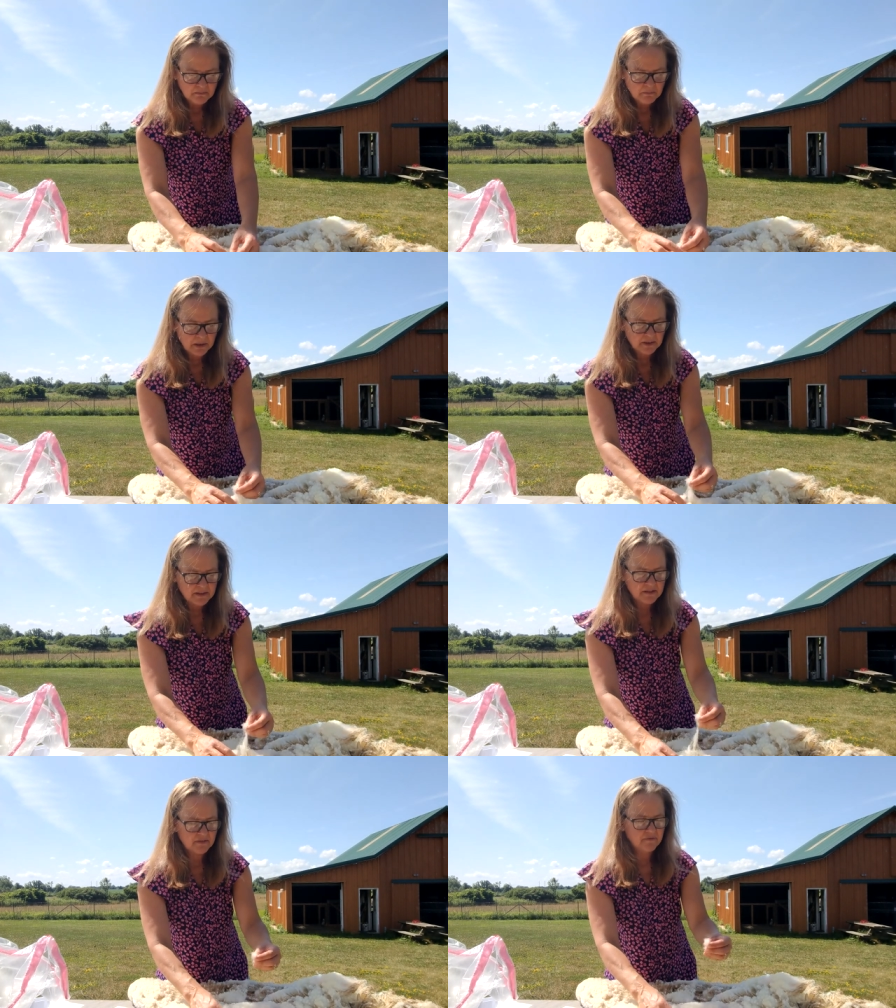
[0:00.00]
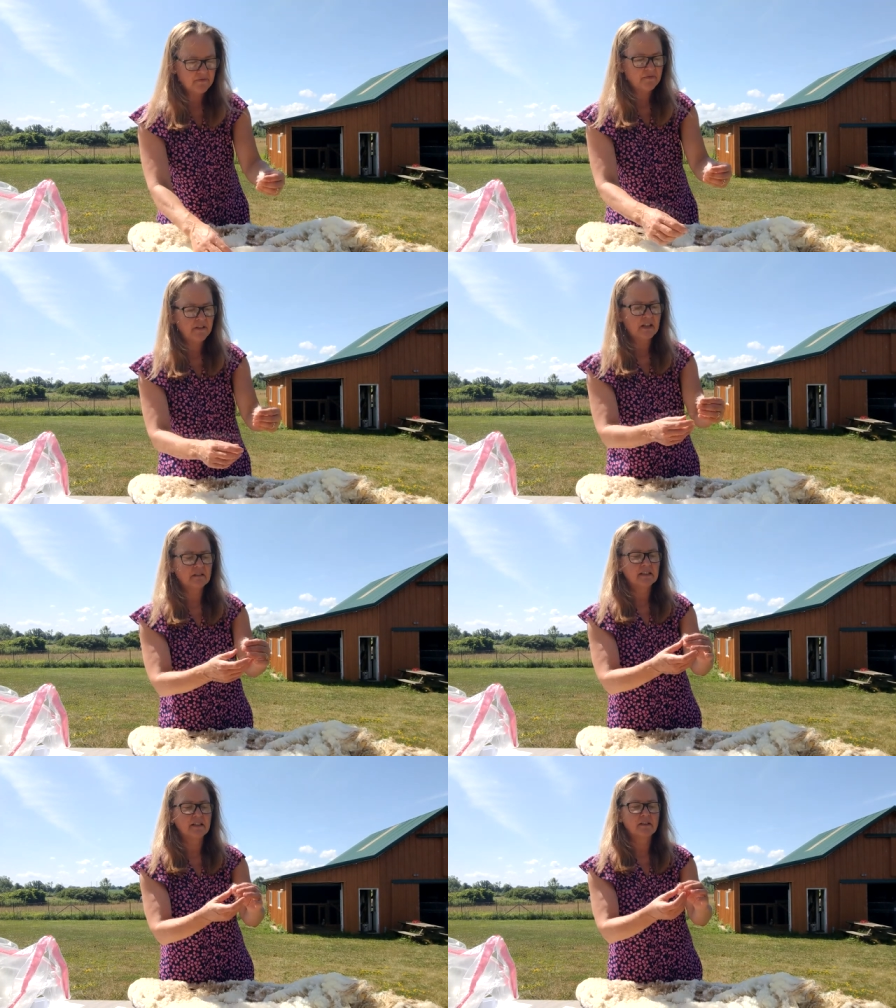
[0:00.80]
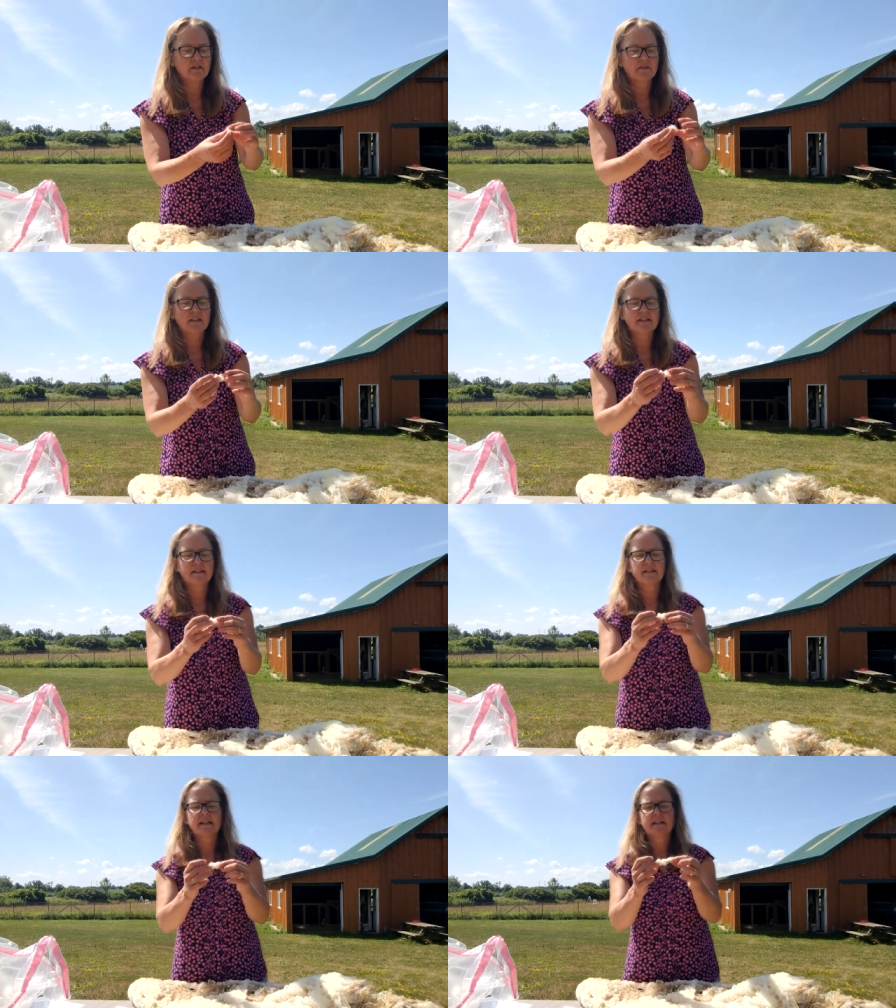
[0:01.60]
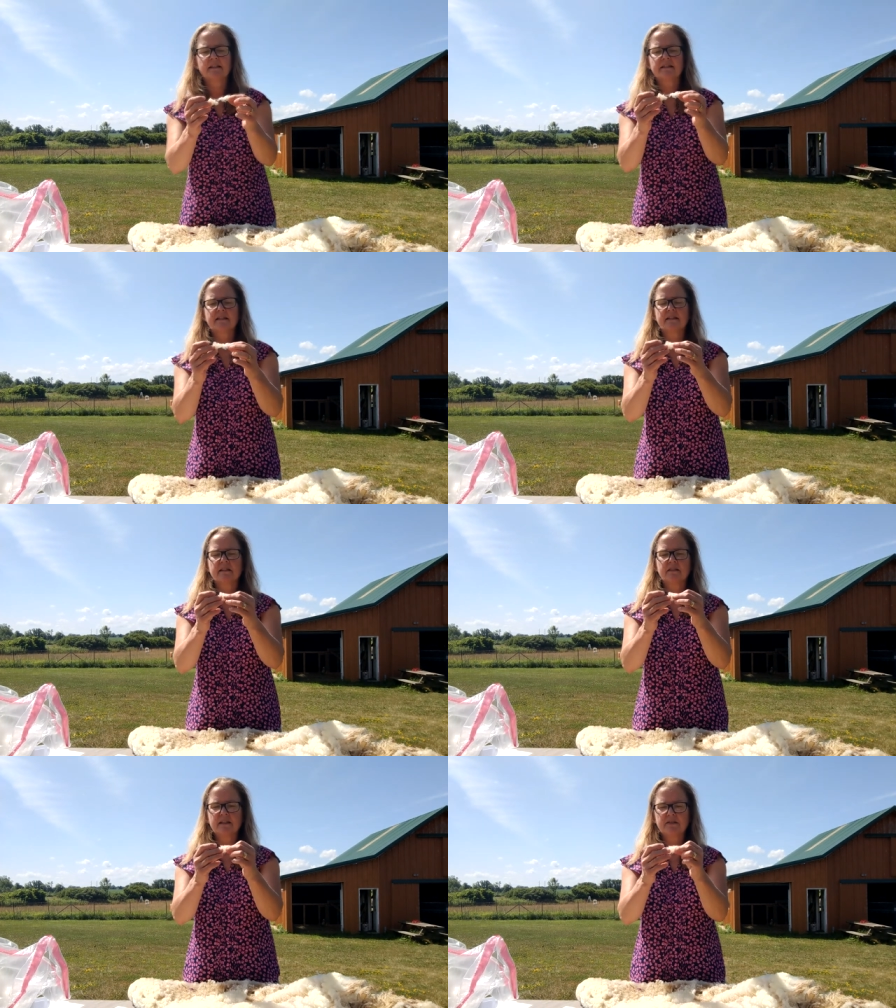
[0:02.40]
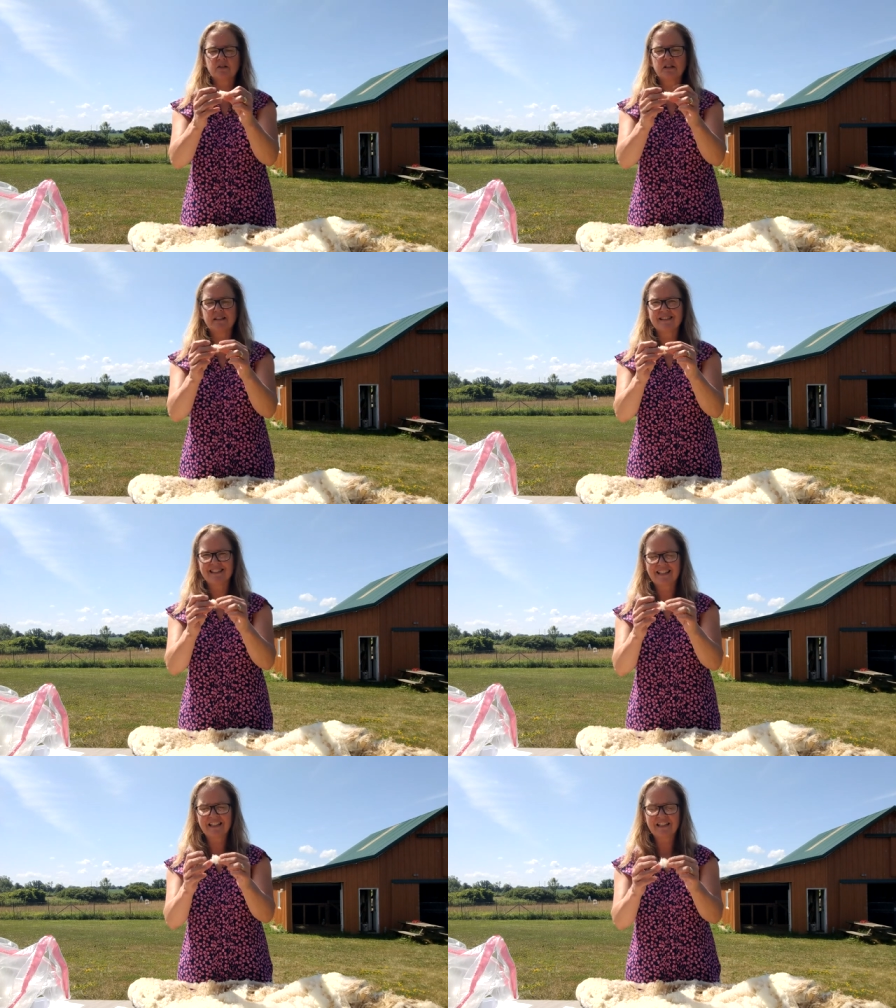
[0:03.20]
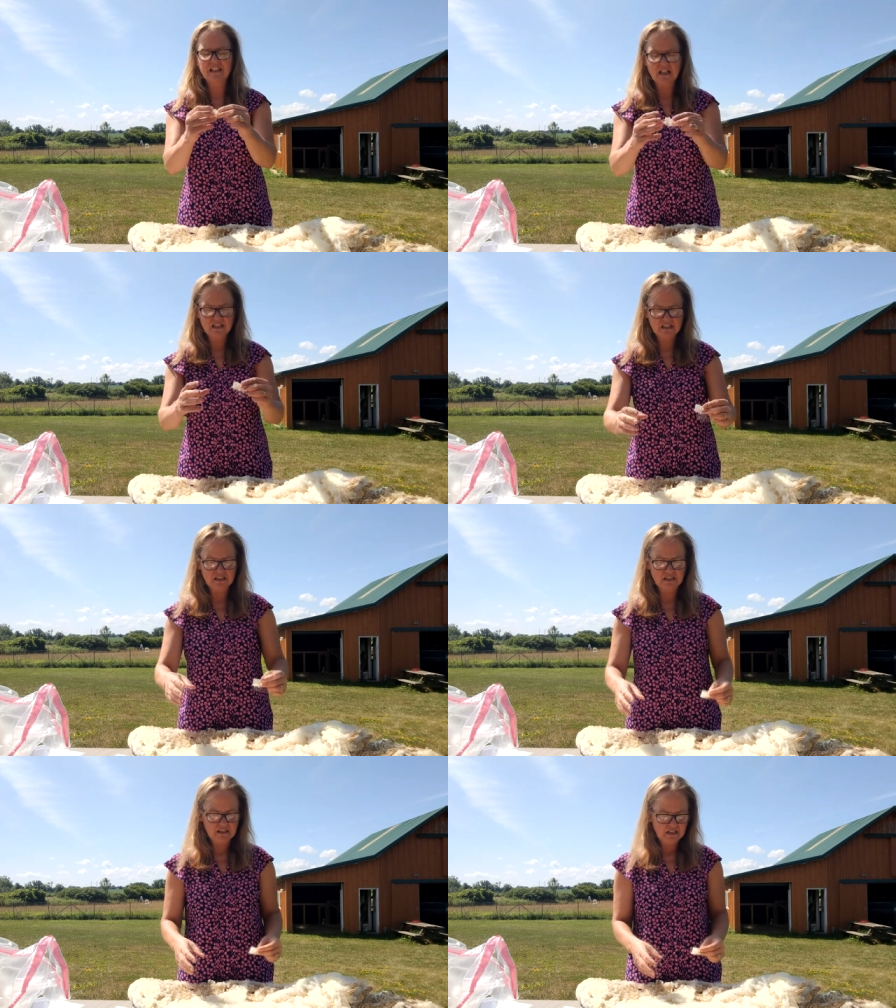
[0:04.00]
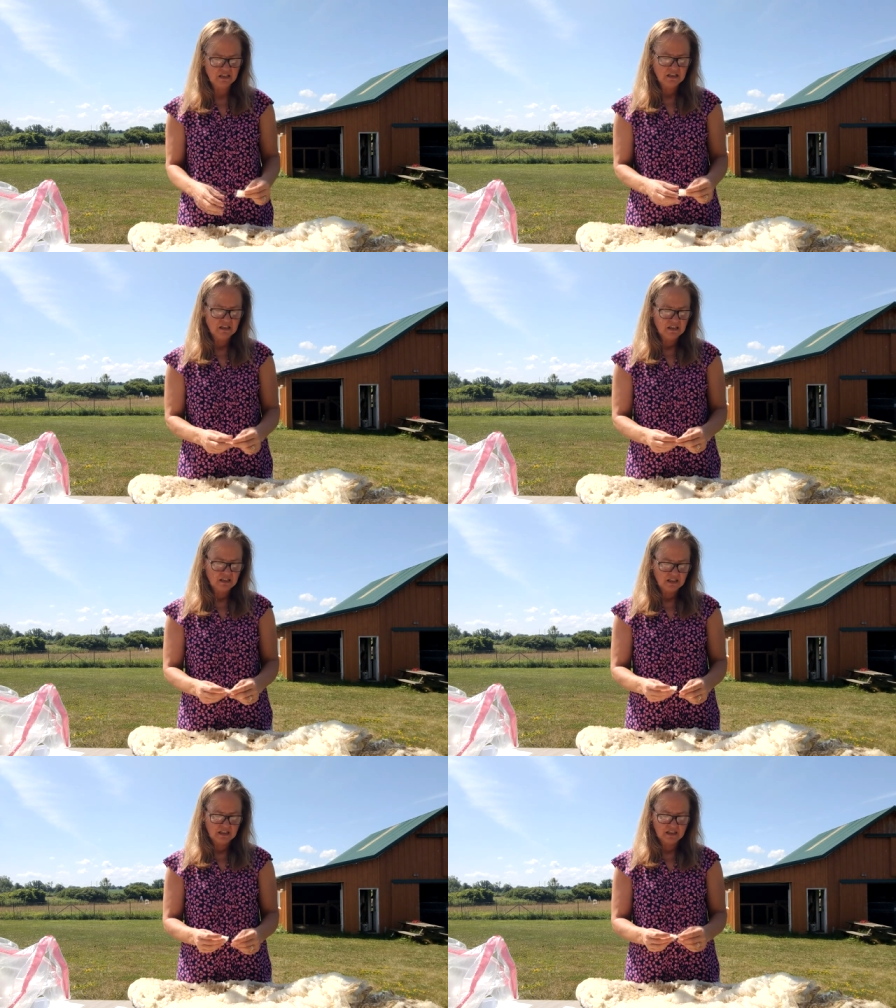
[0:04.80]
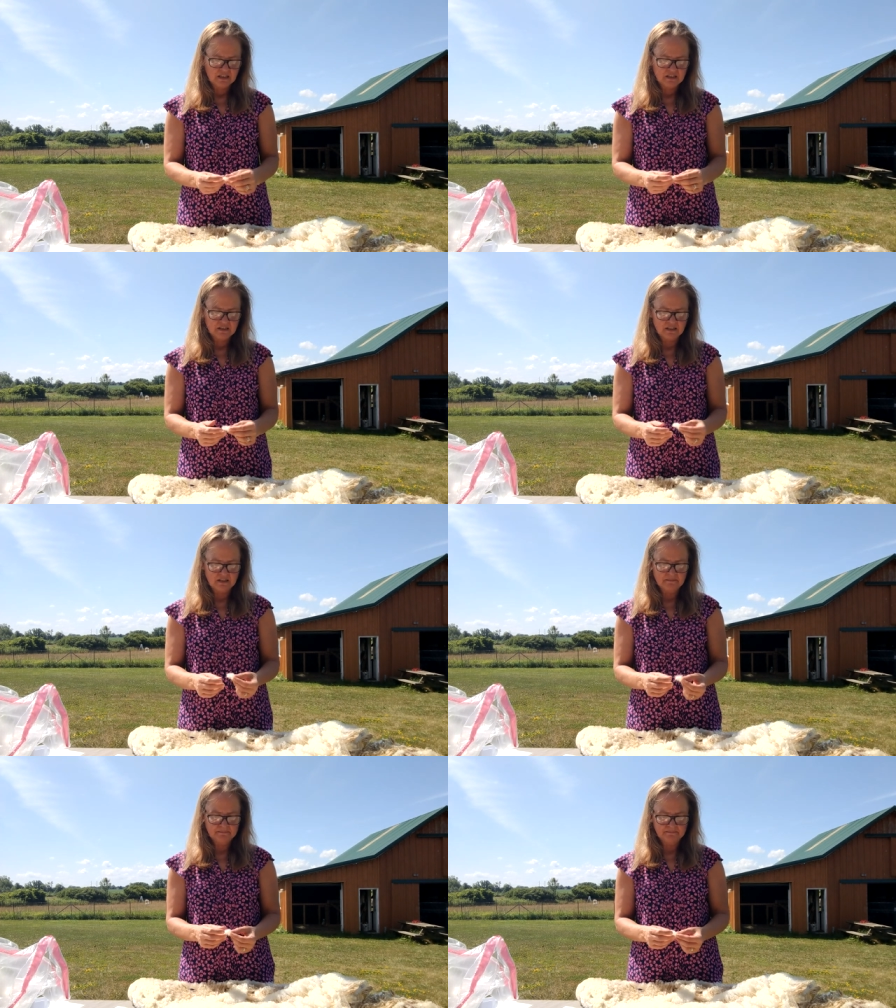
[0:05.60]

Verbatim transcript: mark as a fault on this fleece and that is these are called second cuts and um,